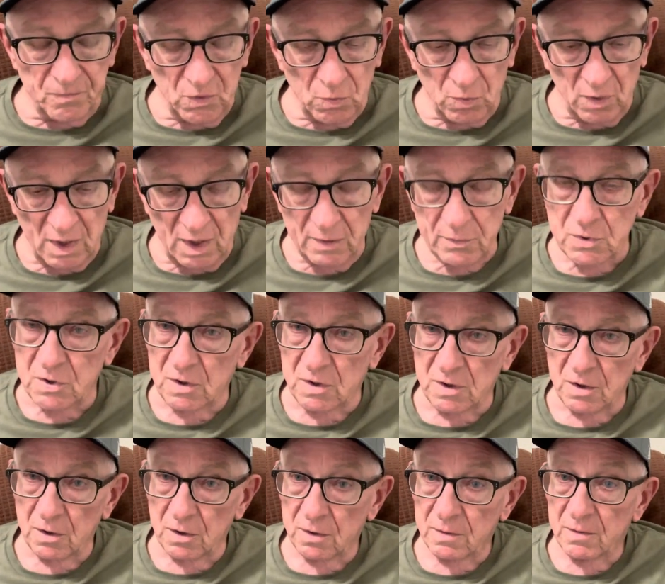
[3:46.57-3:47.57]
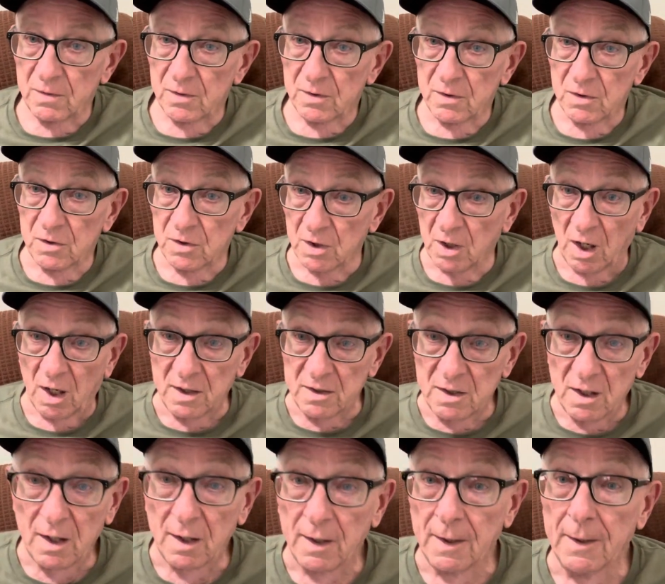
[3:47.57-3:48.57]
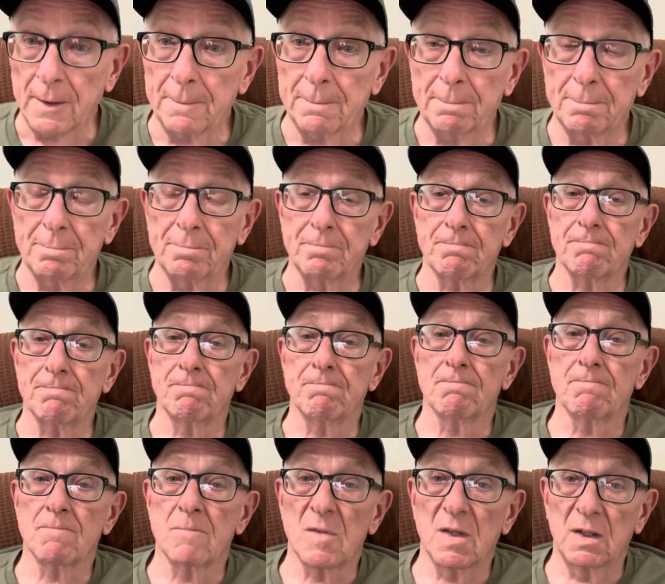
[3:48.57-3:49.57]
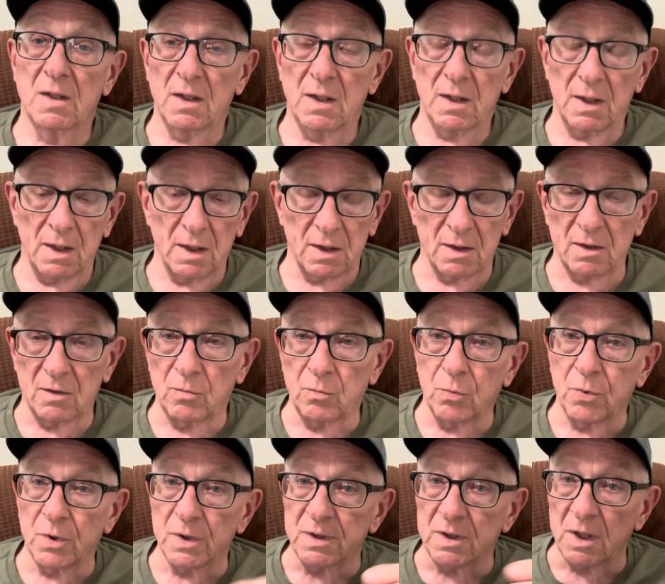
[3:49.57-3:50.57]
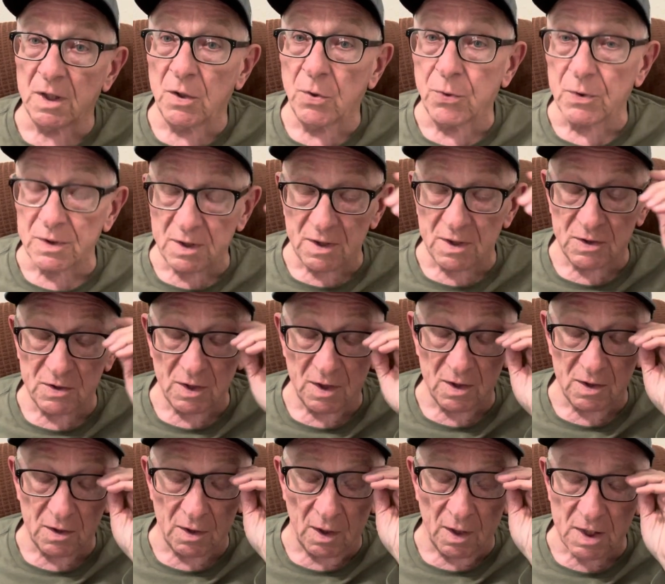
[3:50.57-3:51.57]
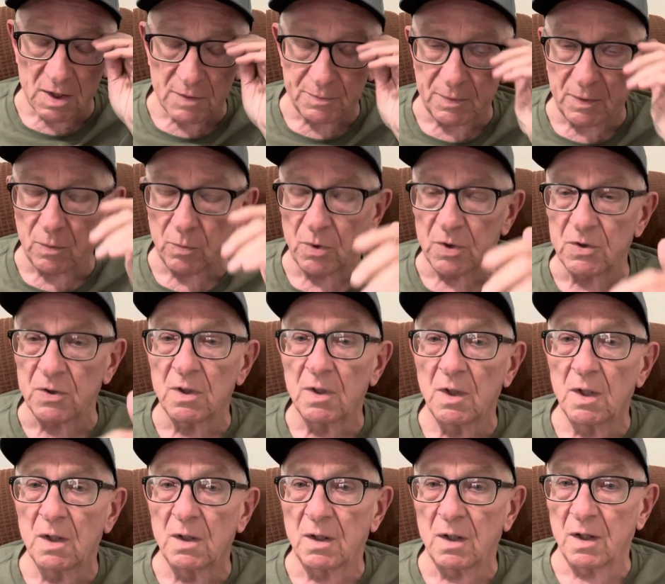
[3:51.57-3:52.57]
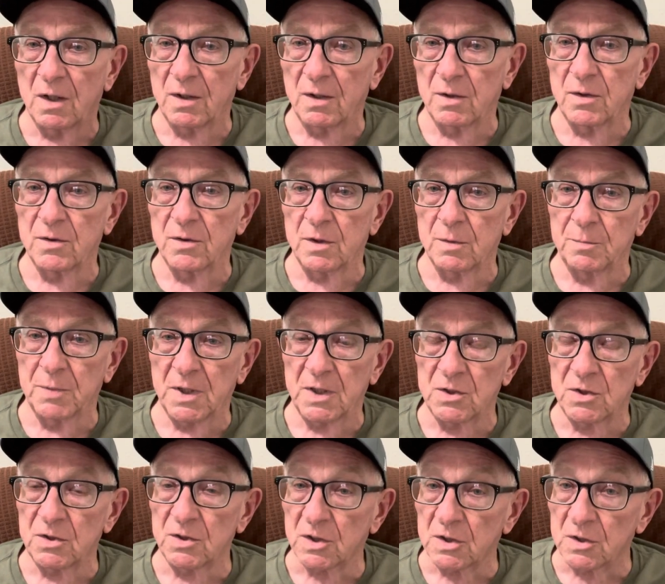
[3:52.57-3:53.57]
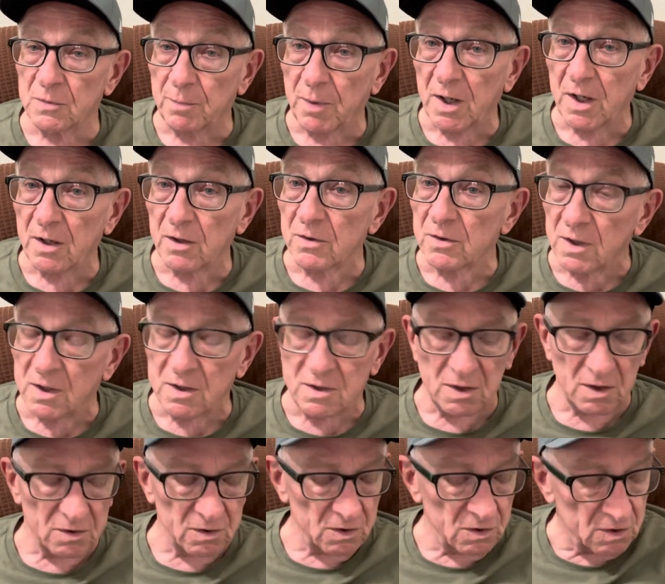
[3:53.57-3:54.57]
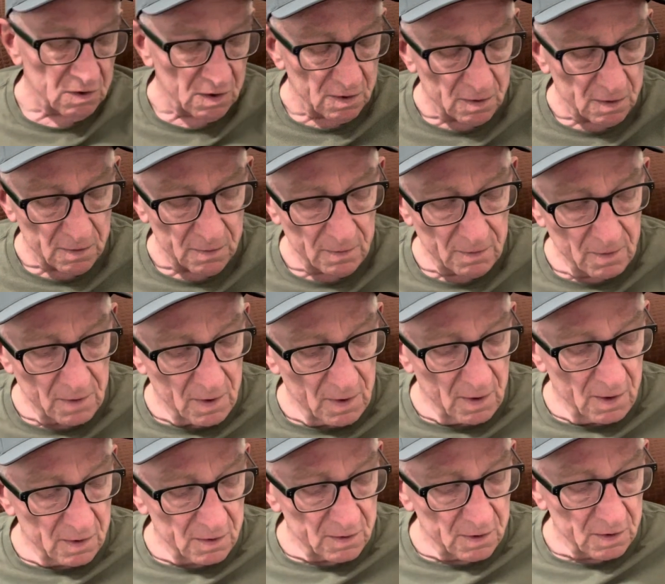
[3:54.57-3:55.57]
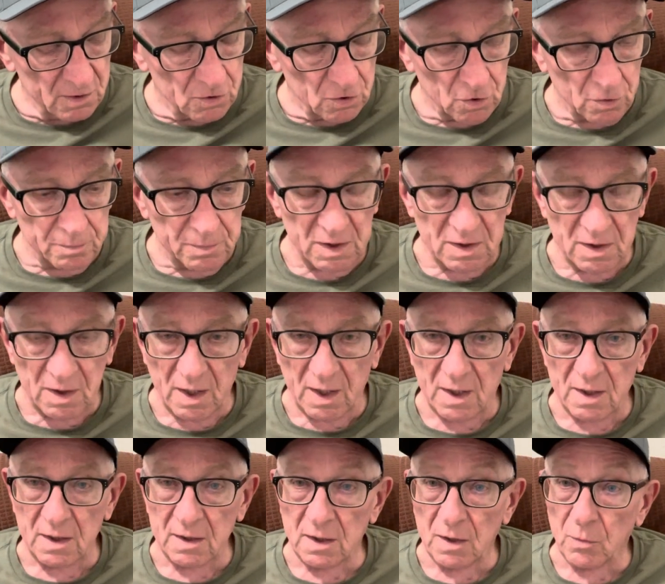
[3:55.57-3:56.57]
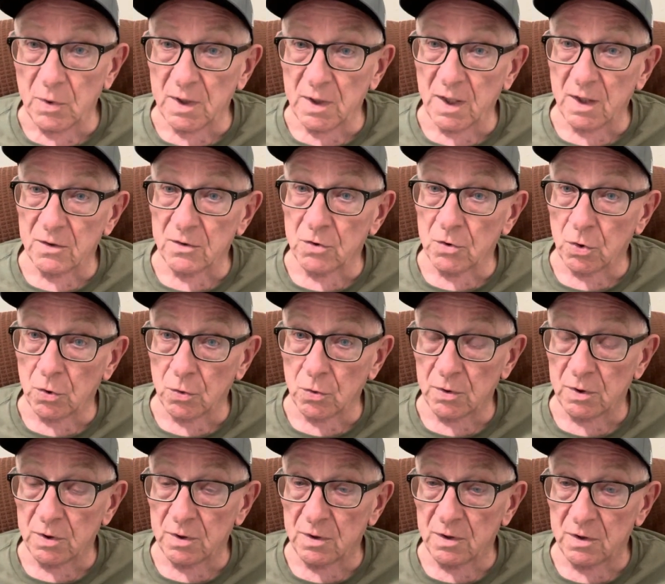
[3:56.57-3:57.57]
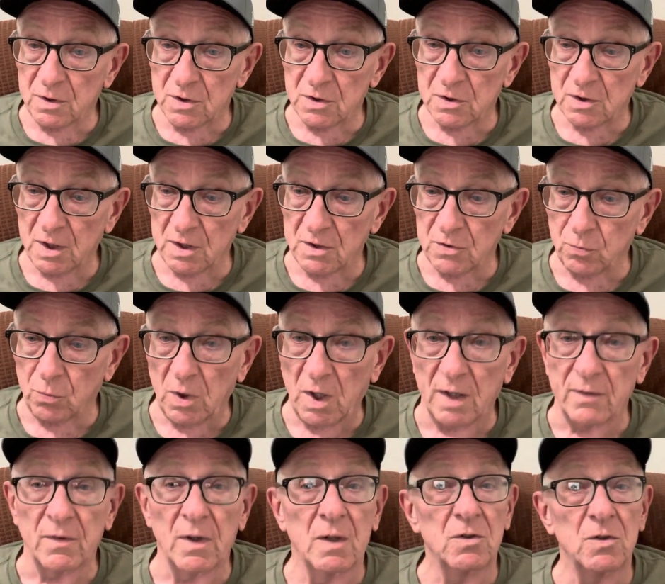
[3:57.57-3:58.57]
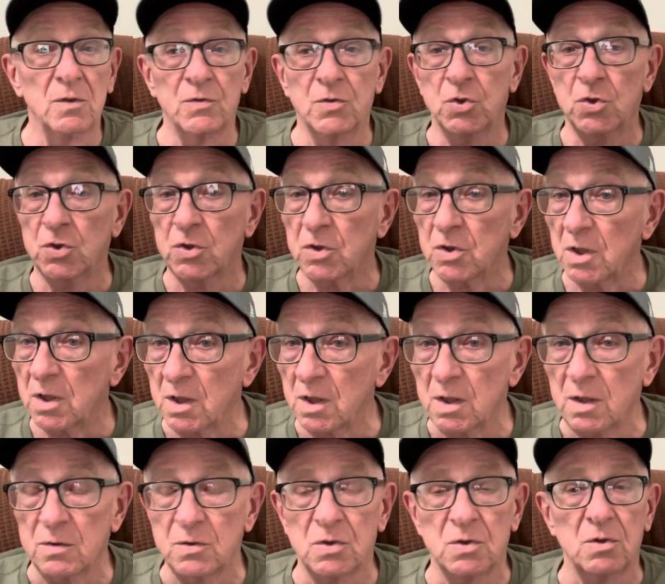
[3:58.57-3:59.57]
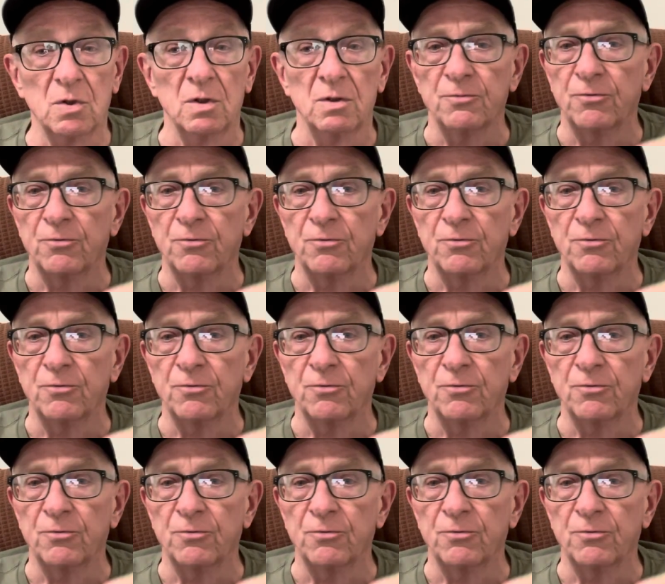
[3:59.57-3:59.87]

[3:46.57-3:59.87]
While I was there, the guy died, and what they what they said at the hospital was uh, the patient expired. That's how they say it. They told me that, and they went out and told this guy's wife. She started